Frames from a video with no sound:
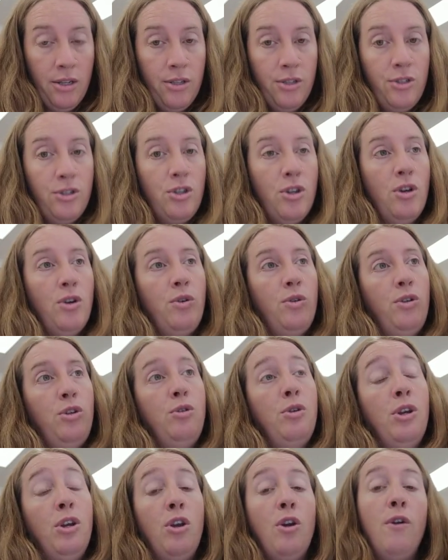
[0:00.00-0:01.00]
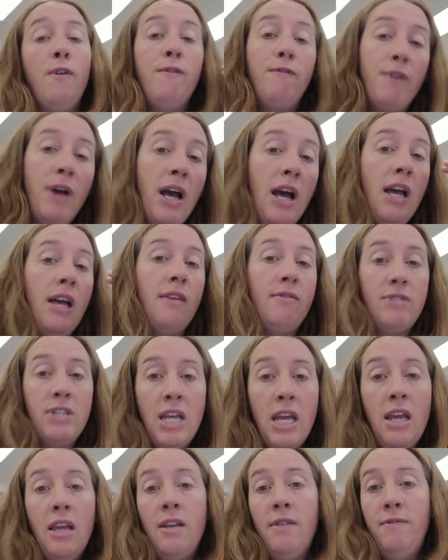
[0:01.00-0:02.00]
So you can go 5,
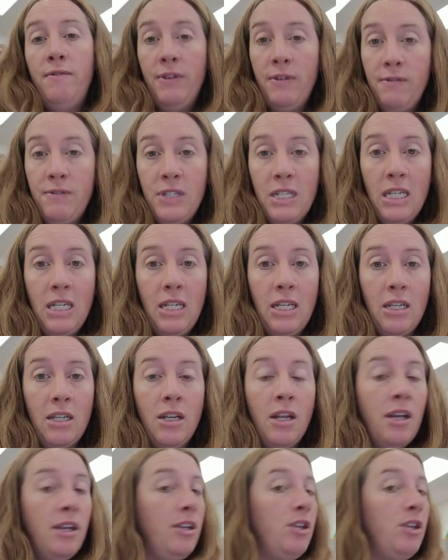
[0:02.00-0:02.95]
10, 15.